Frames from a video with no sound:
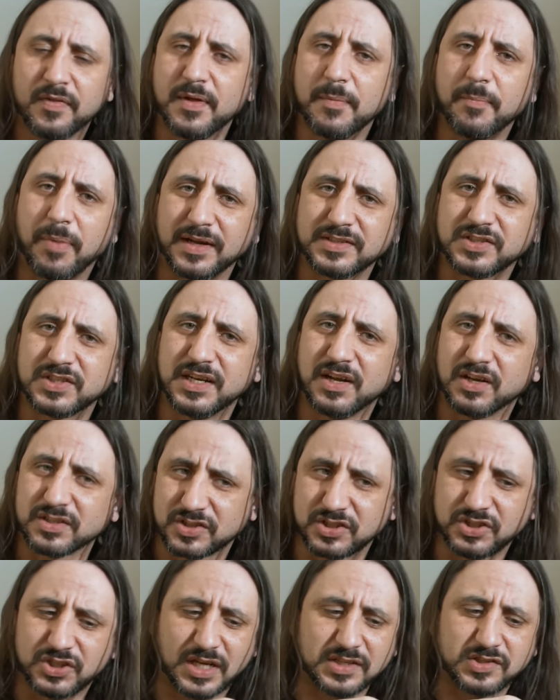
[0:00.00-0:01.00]
then basically I
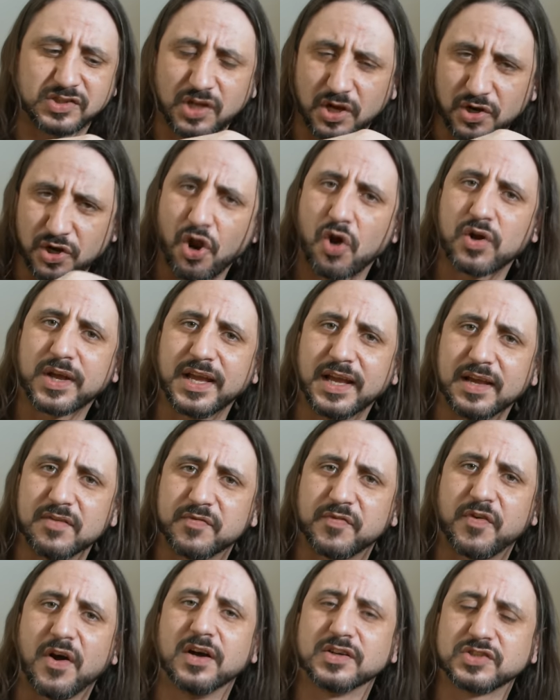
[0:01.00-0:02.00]
suggest locking it
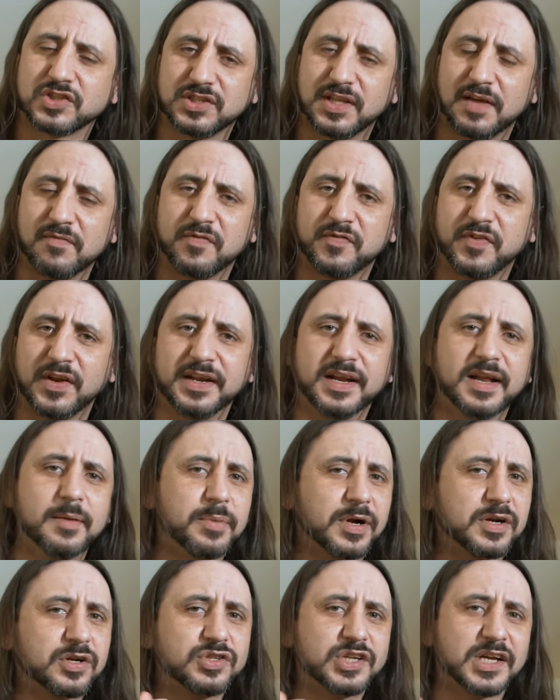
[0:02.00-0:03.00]
first, then filling it,
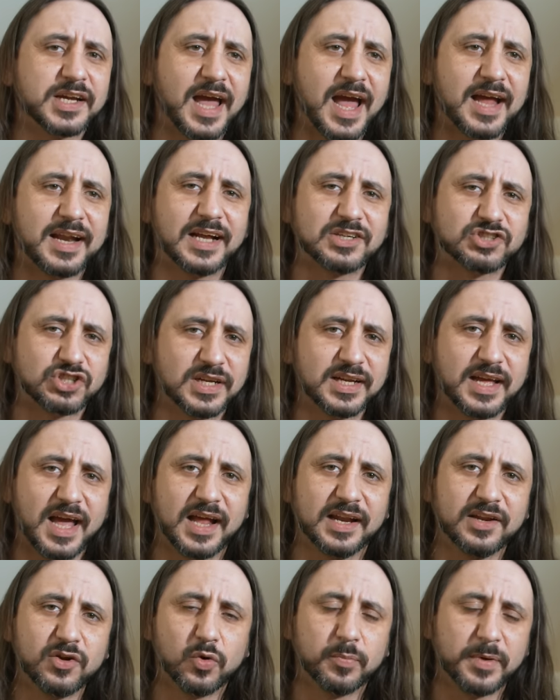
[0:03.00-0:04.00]
because it can actually
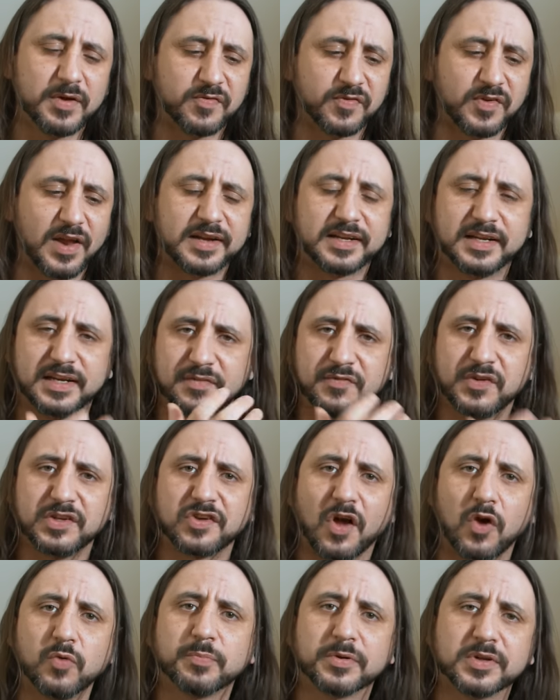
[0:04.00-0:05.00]
get a little bit flooded if
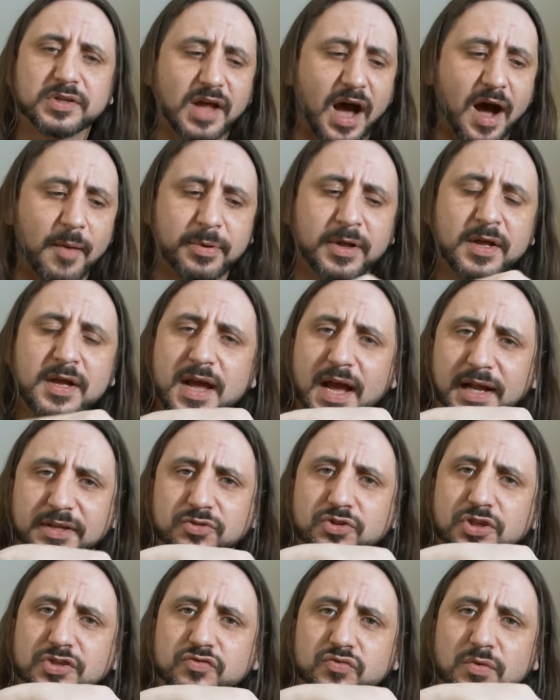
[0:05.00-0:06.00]
it's opened up and
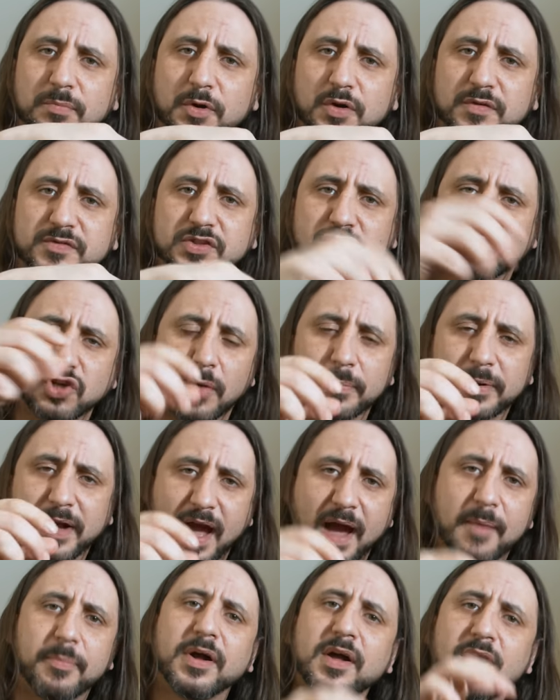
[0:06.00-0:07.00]
you just remove the top
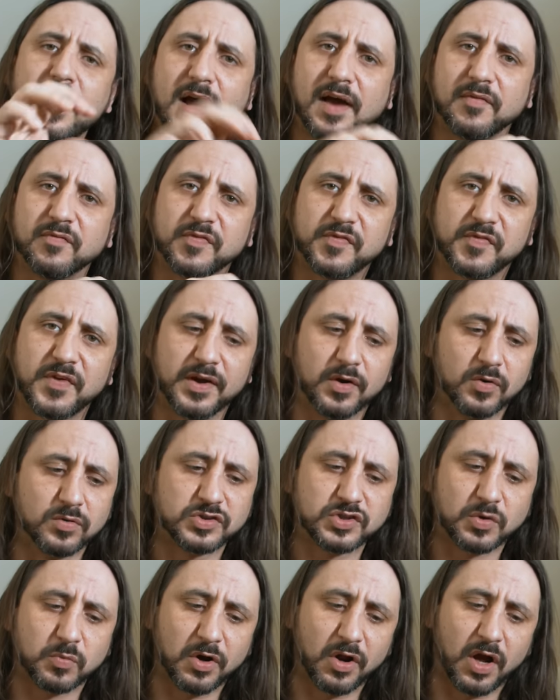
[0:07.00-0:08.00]
cap and fill.
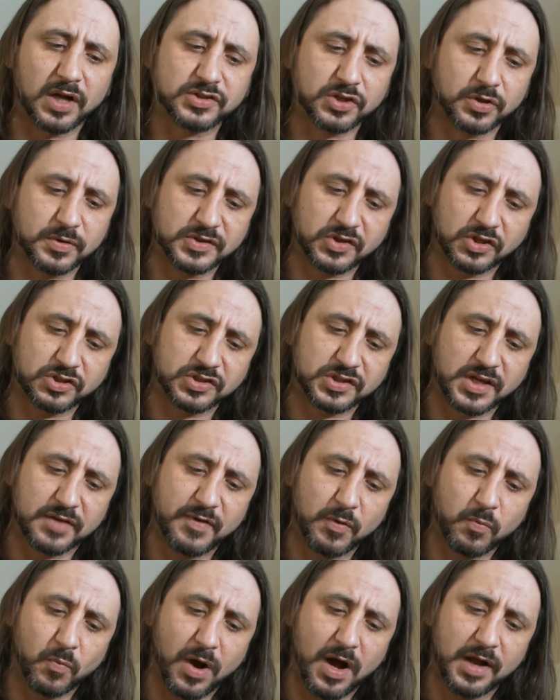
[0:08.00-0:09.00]
So what I do is I just
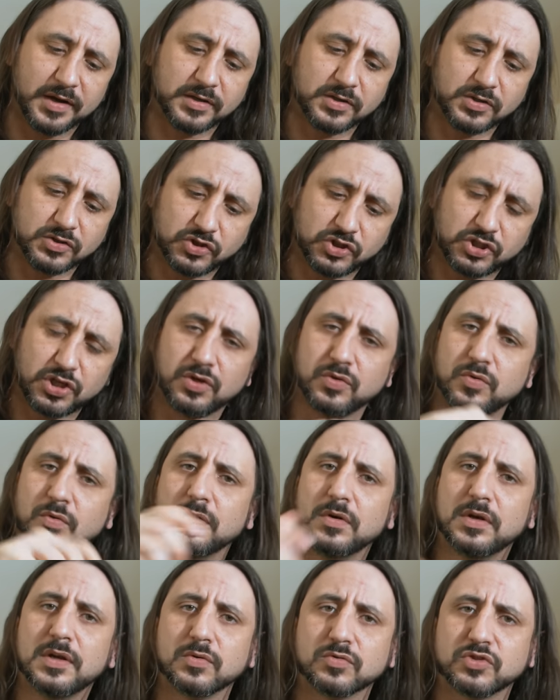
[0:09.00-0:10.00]
give it one,
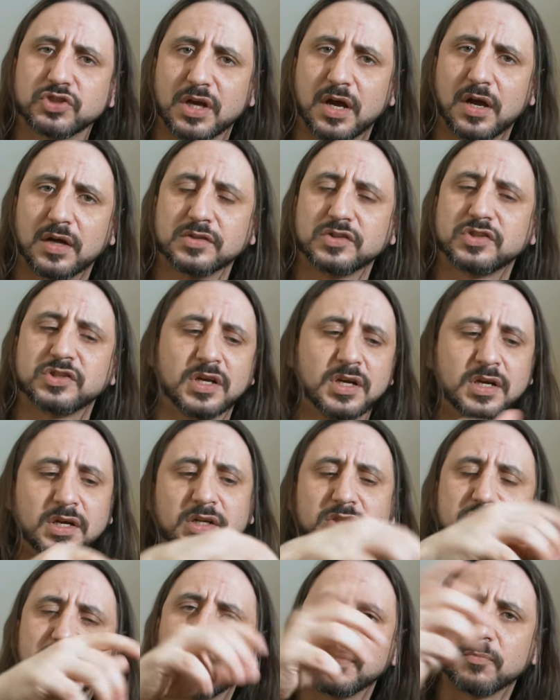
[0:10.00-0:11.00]
two little turns,
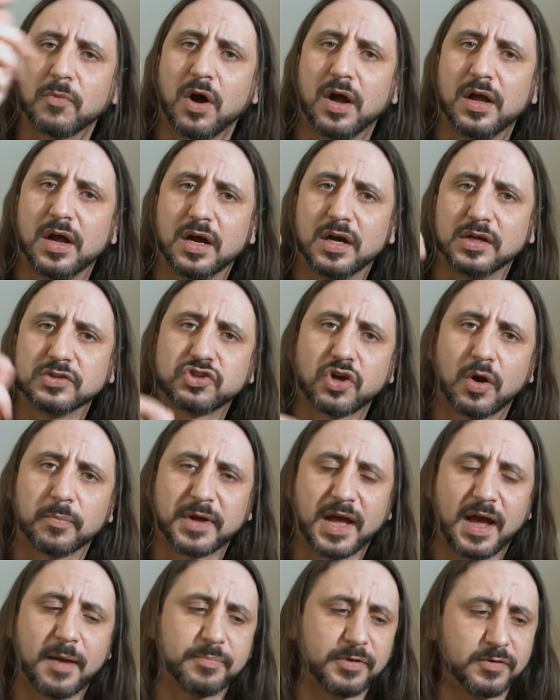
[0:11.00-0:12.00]
take my
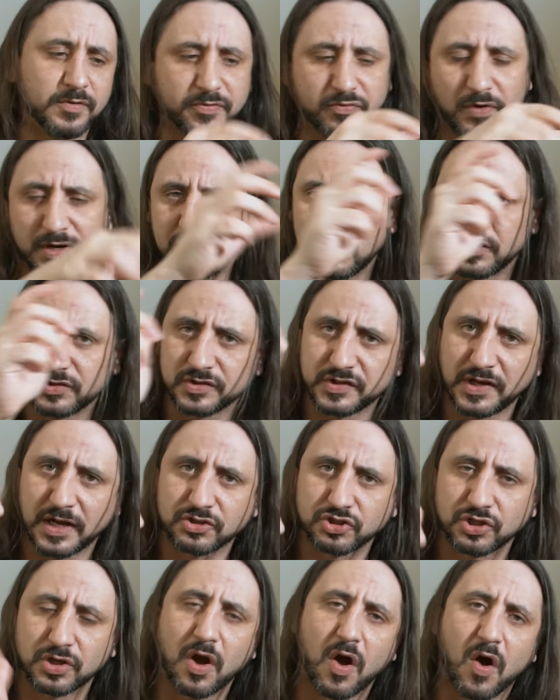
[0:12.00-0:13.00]
top cap threaded
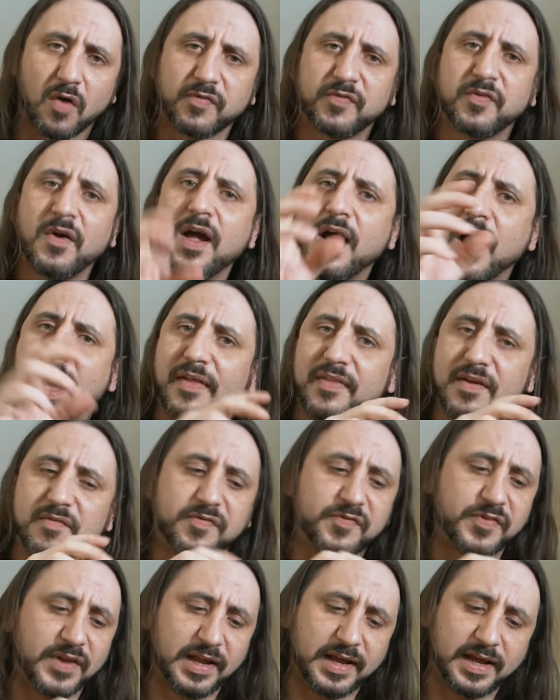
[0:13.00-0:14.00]
section off, and then
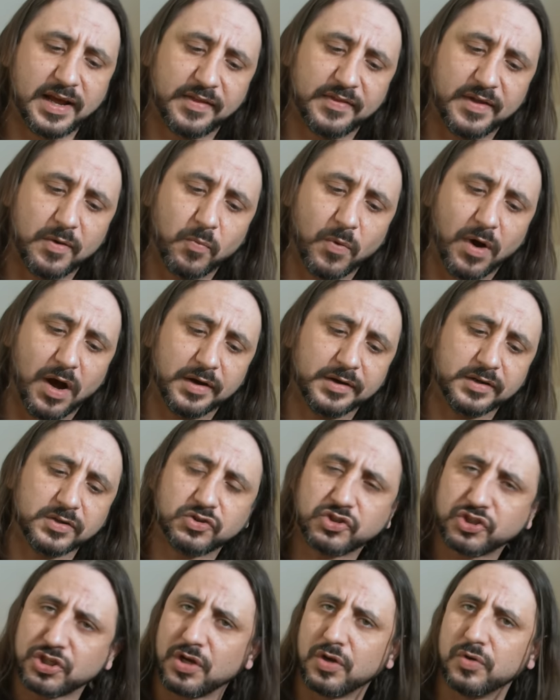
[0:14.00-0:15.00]
fill it, and then one,
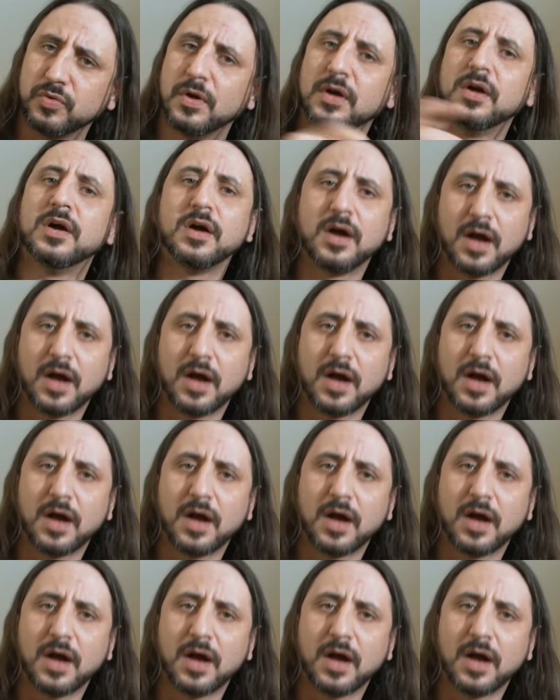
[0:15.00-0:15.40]
two,